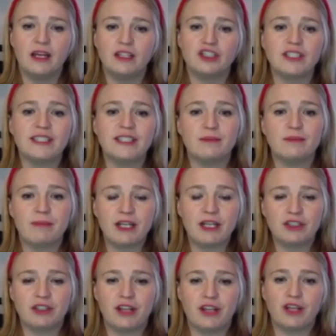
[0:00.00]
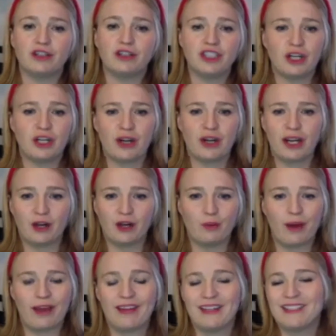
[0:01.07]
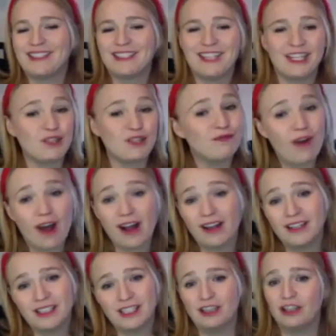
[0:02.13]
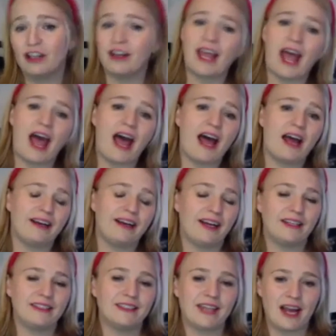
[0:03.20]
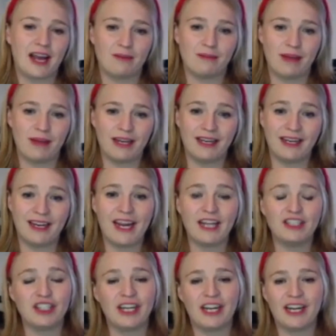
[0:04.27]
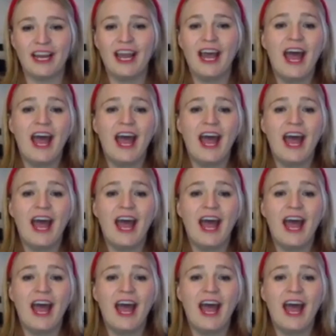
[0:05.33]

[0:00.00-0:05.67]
Just make sure that you're sharing it in a way that's fun to look at and engaging.